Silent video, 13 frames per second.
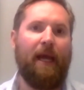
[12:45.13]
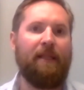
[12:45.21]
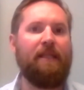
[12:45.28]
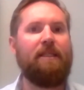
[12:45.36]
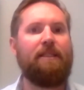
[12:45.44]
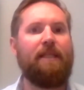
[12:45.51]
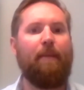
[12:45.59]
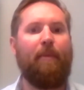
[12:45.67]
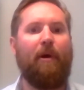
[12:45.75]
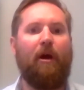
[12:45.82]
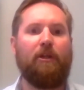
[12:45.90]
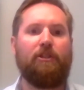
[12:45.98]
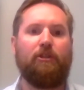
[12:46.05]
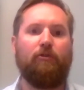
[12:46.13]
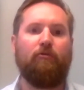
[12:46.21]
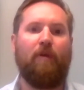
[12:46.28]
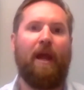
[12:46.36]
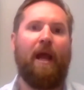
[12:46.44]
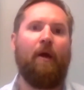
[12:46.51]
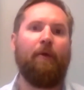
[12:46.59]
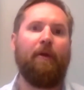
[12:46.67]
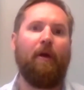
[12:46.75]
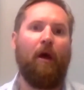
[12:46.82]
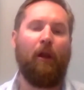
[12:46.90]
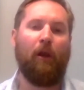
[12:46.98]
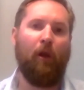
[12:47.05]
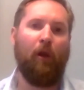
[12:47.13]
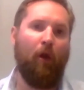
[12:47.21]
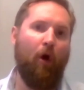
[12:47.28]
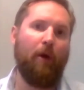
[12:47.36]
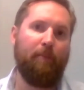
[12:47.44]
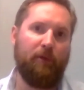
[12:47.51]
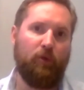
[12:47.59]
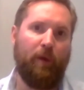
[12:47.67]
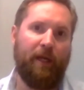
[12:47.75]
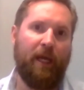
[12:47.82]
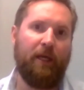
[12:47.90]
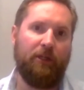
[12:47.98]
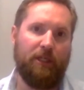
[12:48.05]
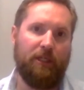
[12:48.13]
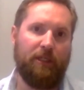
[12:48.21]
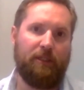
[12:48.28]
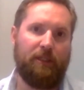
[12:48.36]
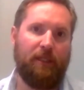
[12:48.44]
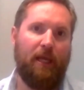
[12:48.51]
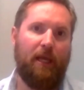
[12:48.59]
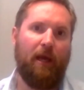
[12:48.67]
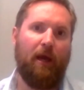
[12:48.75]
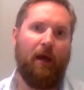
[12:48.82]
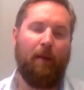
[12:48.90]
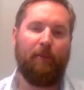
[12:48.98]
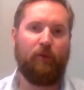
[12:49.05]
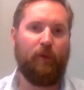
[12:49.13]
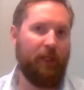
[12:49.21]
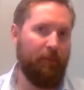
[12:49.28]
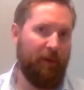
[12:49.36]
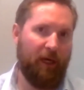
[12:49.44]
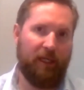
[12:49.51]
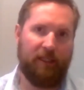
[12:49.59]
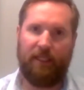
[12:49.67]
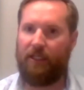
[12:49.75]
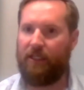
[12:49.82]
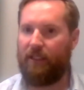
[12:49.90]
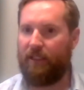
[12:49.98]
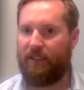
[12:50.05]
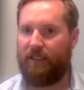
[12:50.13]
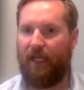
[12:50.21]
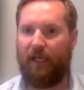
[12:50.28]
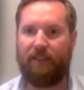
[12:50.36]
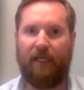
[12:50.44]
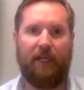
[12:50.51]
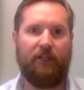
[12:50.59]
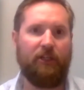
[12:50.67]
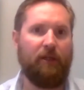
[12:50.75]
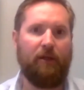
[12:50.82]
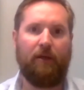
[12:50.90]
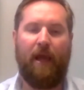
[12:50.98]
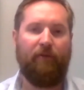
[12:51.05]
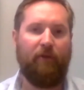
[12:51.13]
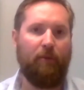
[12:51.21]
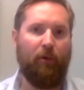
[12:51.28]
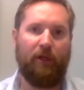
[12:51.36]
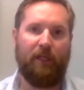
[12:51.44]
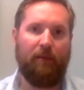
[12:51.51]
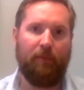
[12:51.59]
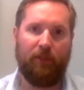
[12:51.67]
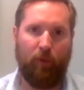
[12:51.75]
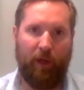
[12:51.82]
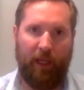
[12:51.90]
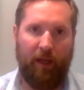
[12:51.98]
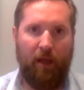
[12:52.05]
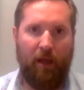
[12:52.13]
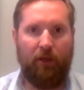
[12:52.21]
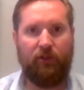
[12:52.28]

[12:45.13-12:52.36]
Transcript: And these get passed around a lot between agents, between the buyer's agent, the seller's agent, and everybody in between.